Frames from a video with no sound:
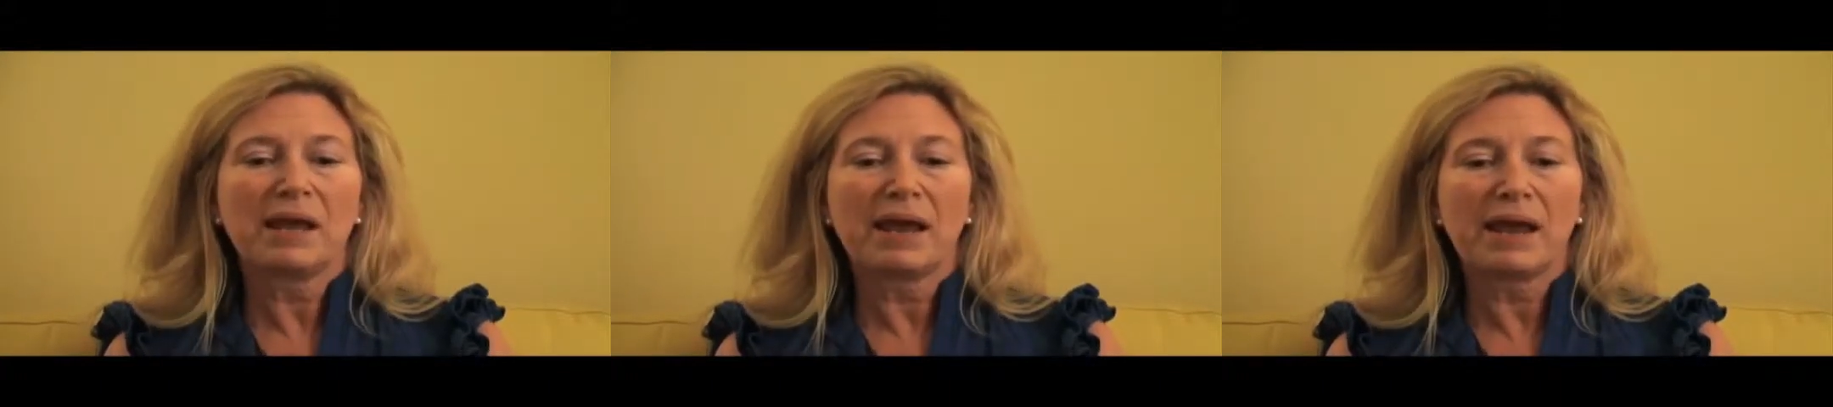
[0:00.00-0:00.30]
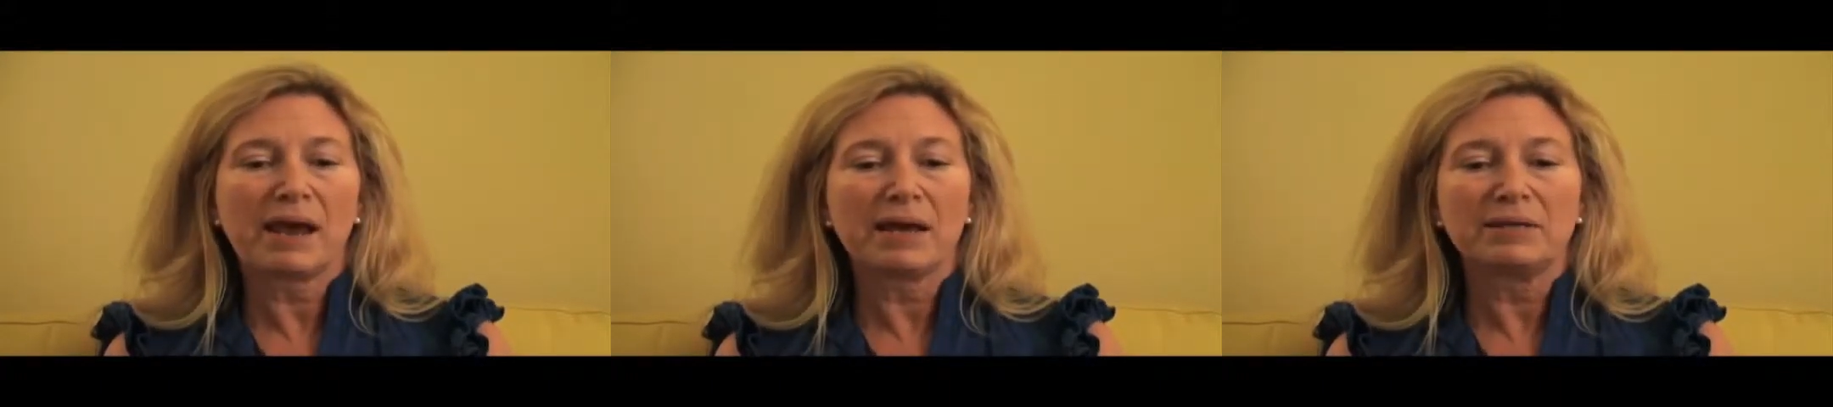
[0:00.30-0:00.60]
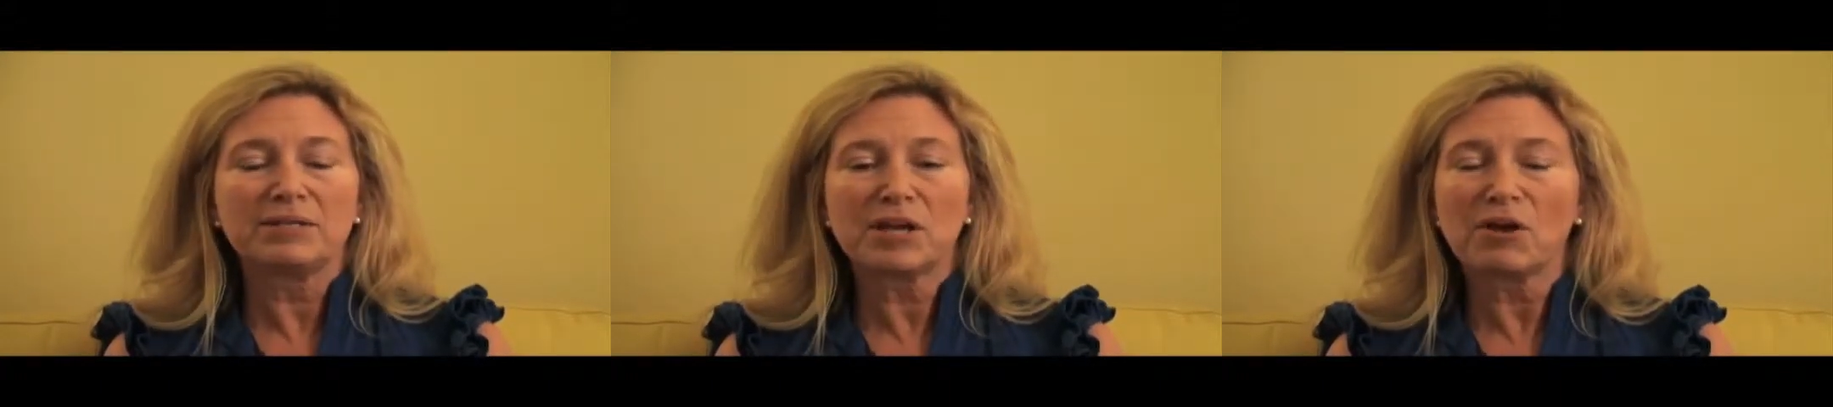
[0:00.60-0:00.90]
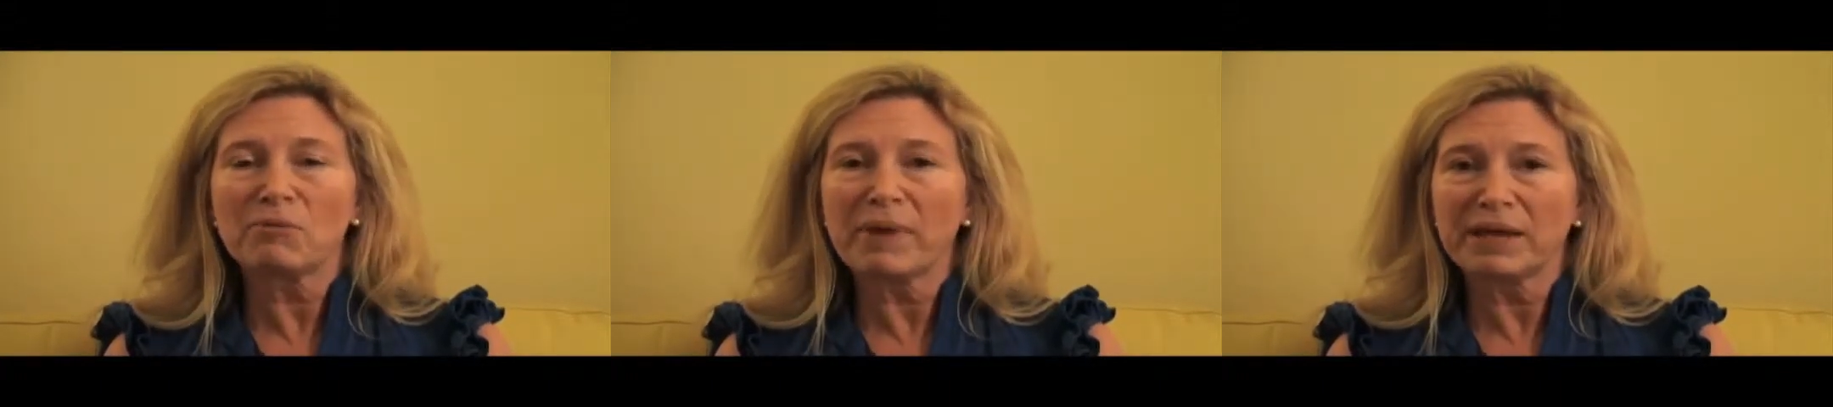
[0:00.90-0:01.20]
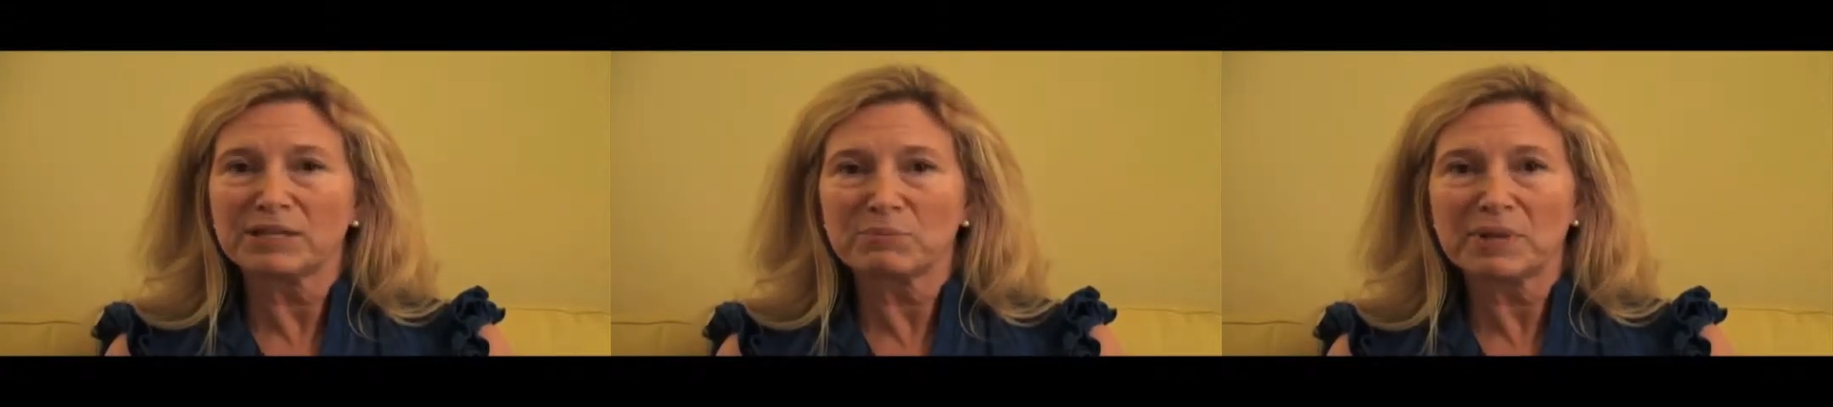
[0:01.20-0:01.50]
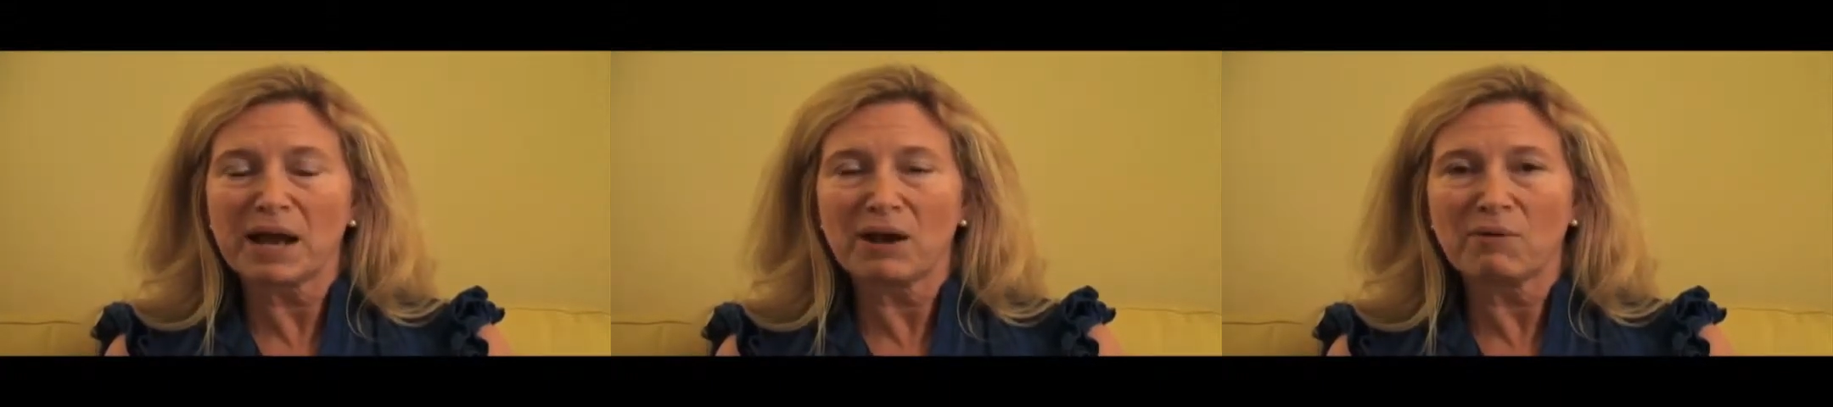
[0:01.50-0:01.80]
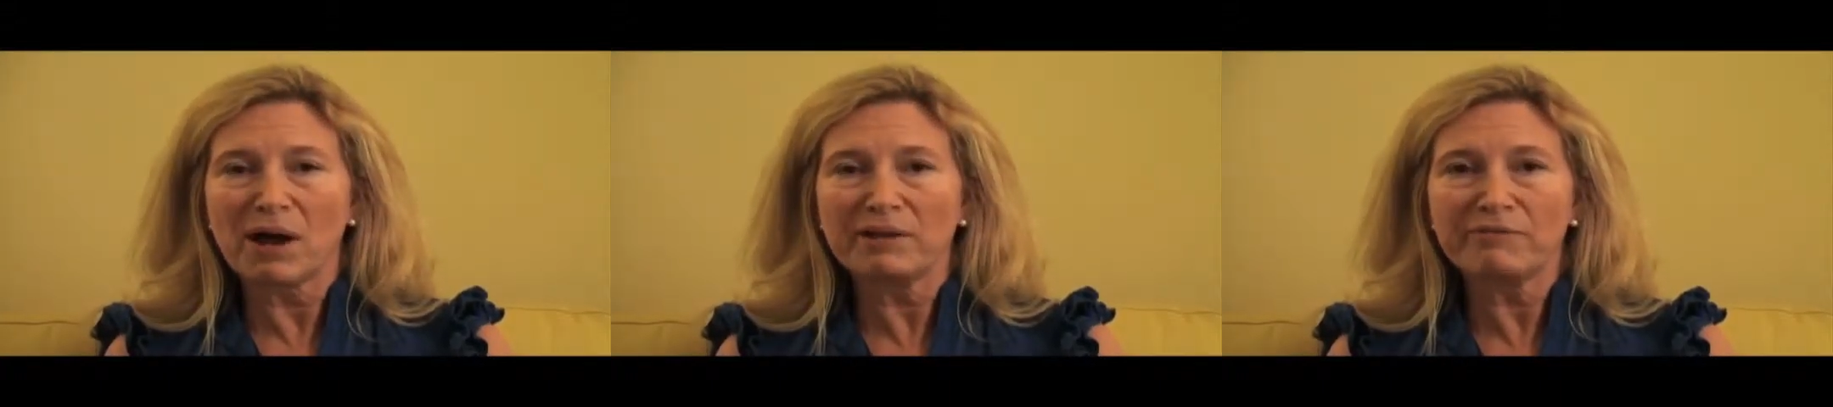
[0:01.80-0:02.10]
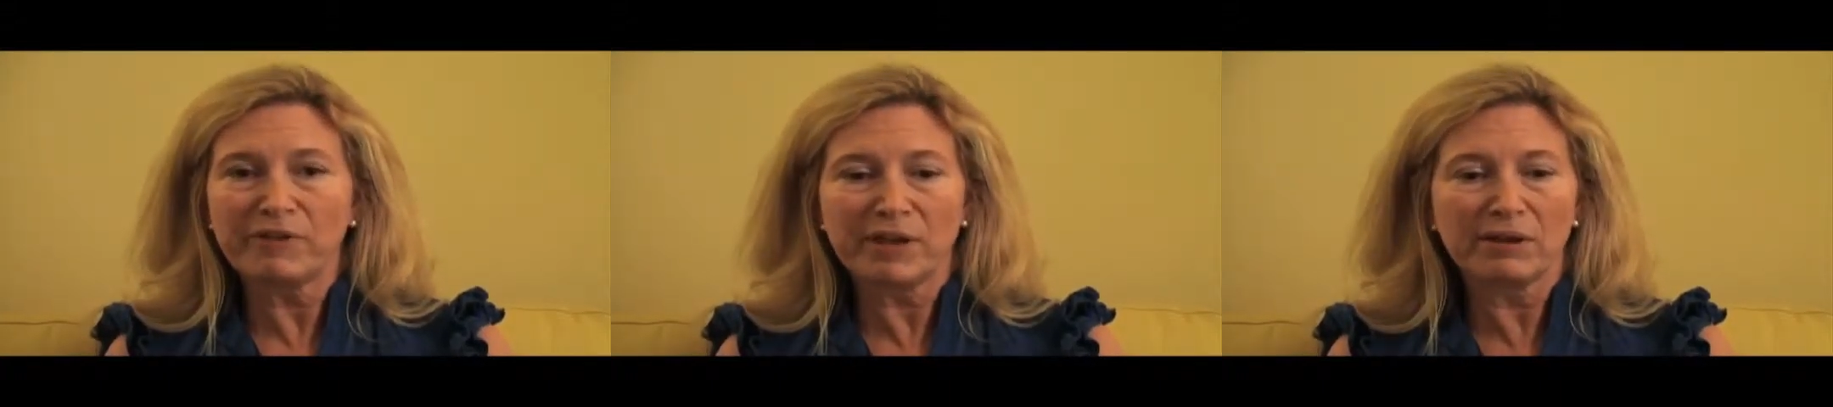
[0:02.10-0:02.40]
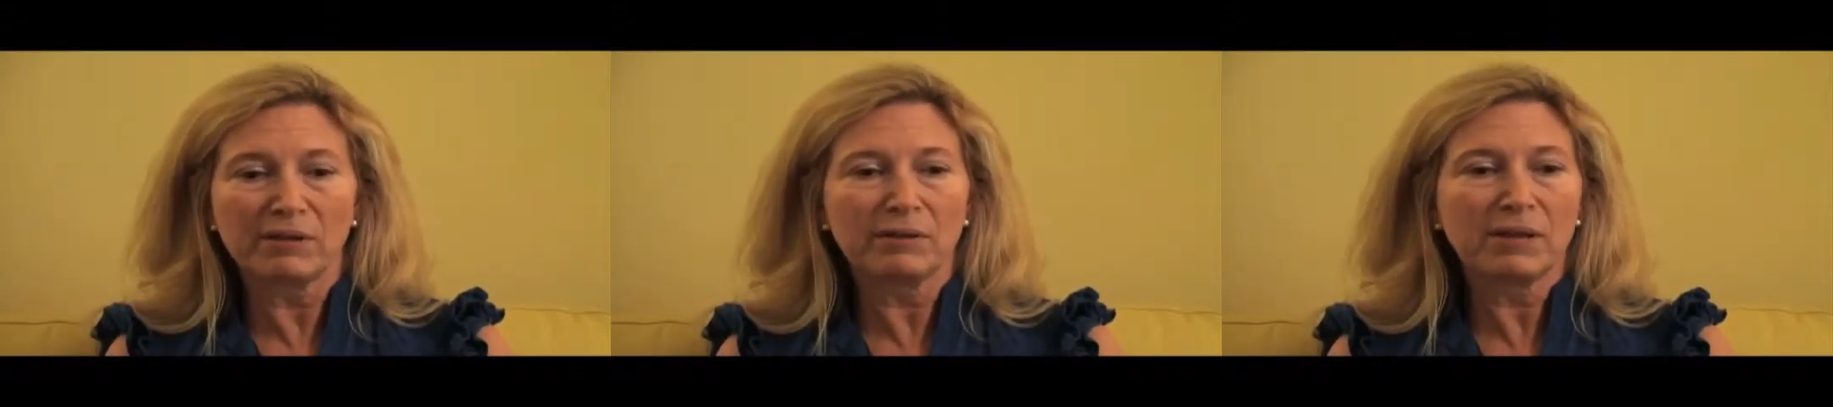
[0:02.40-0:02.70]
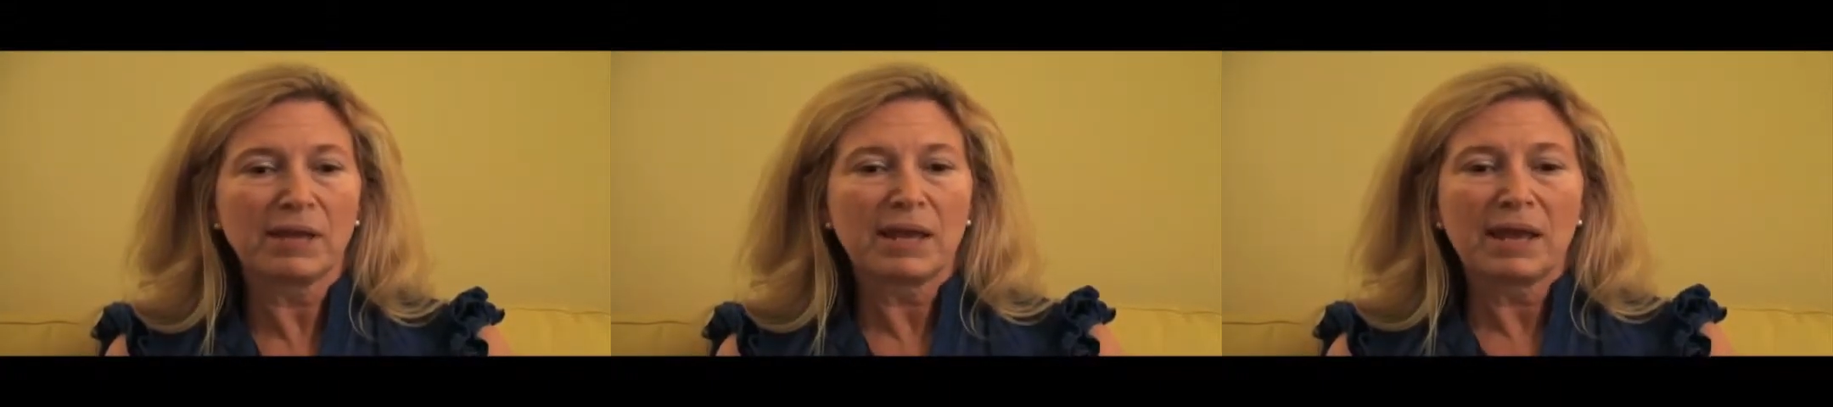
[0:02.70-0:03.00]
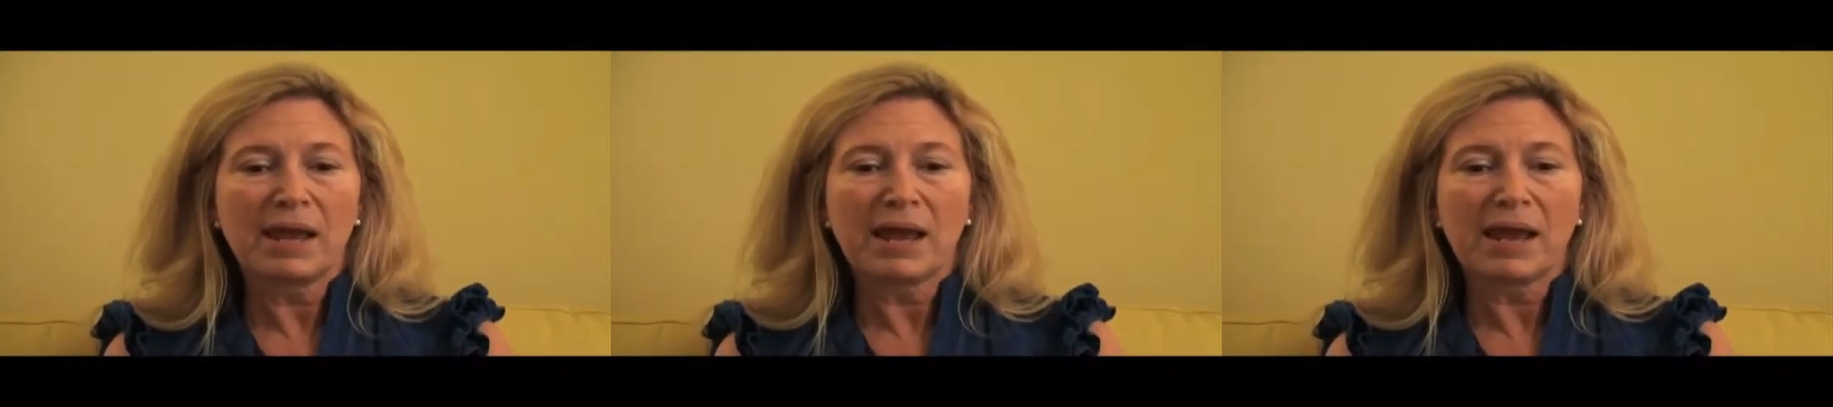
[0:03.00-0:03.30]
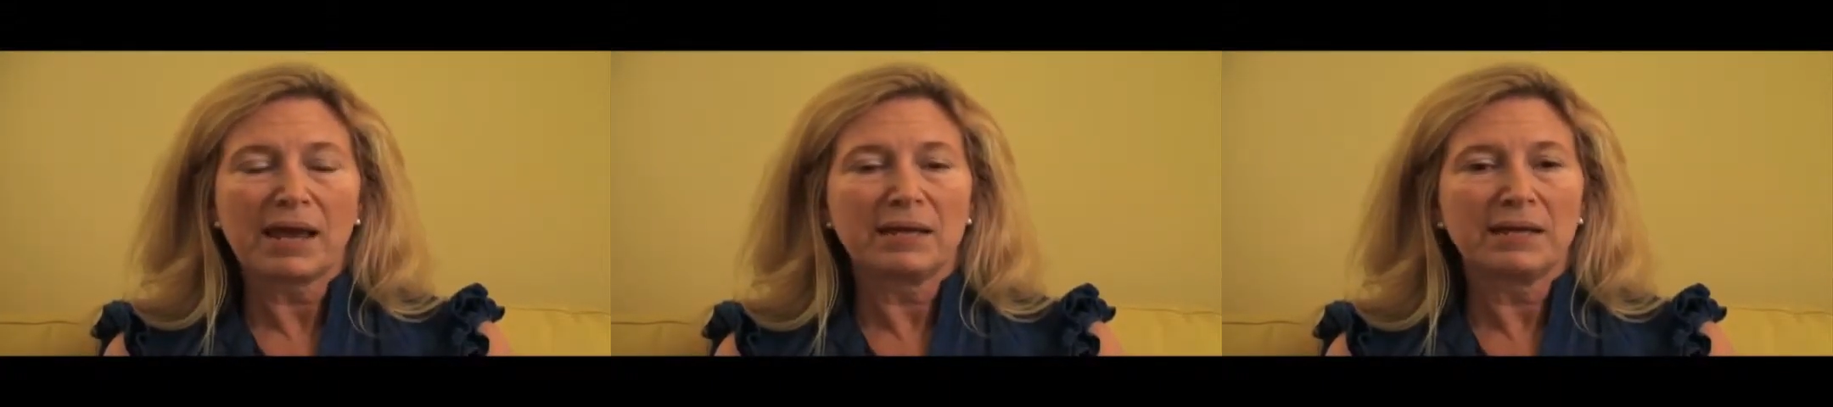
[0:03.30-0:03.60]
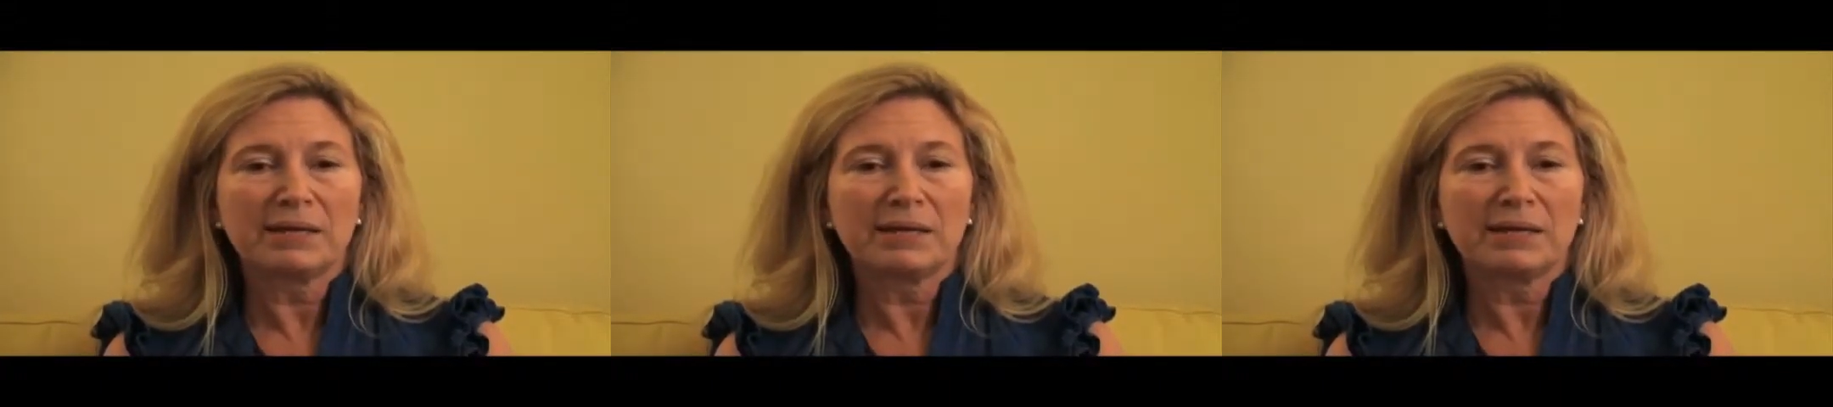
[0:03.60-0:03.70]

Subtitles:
and tell my husband how I feel, and it